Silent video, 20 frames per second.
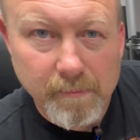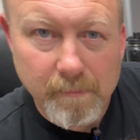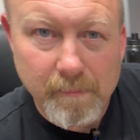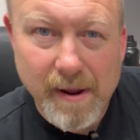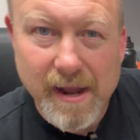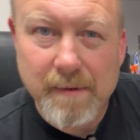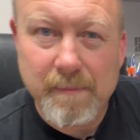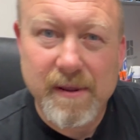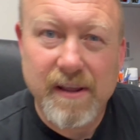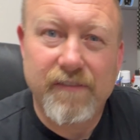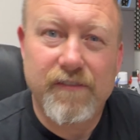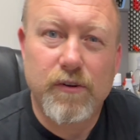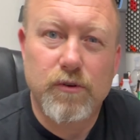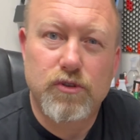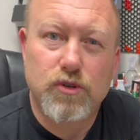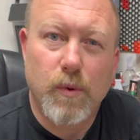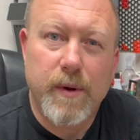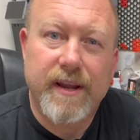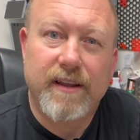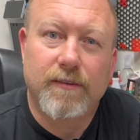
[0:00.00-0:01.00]
might be a few
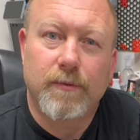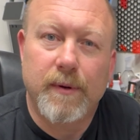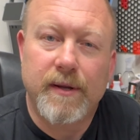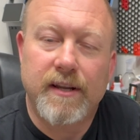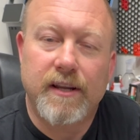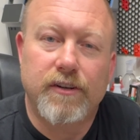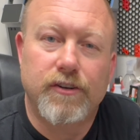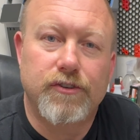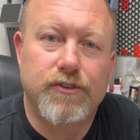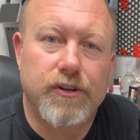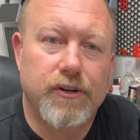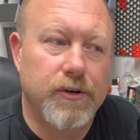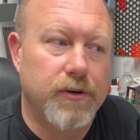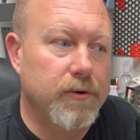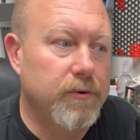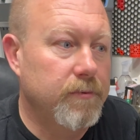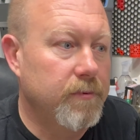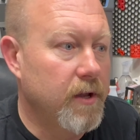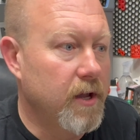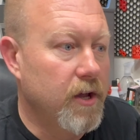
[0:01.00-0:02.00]
tweaks we need to
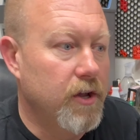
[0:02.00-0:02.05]
do.